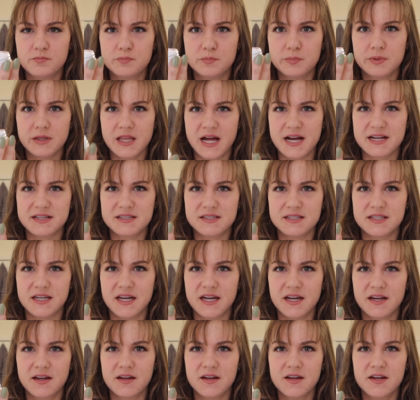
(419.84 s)

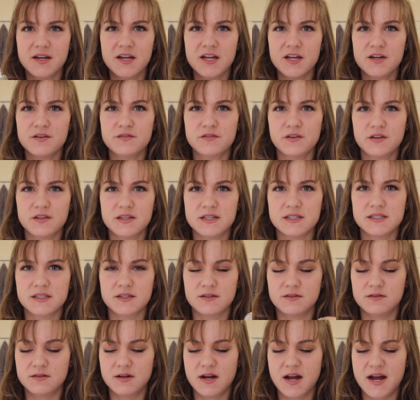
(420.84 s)
plastic for this
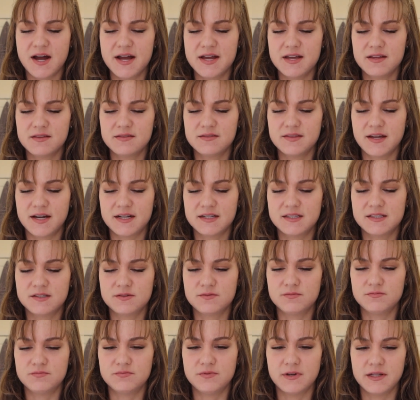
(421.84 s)
little guy.
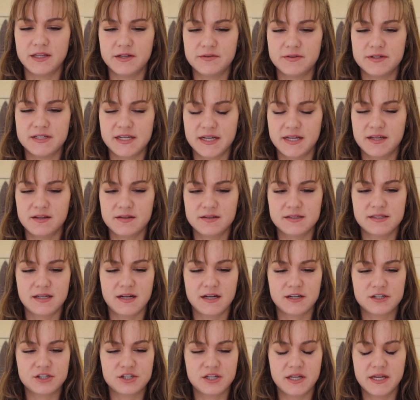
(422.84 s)
That's really ridiculous
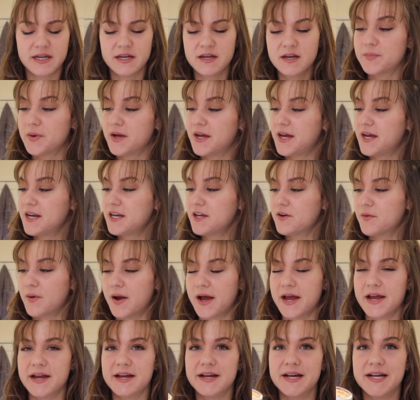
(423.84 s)
actually. But
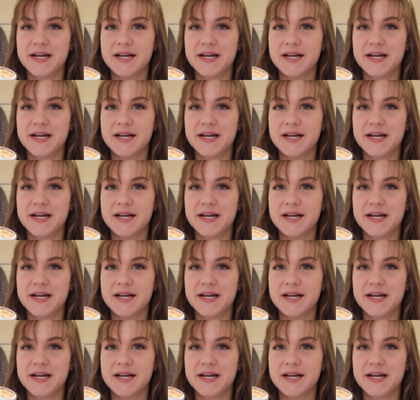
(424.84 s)
anyway,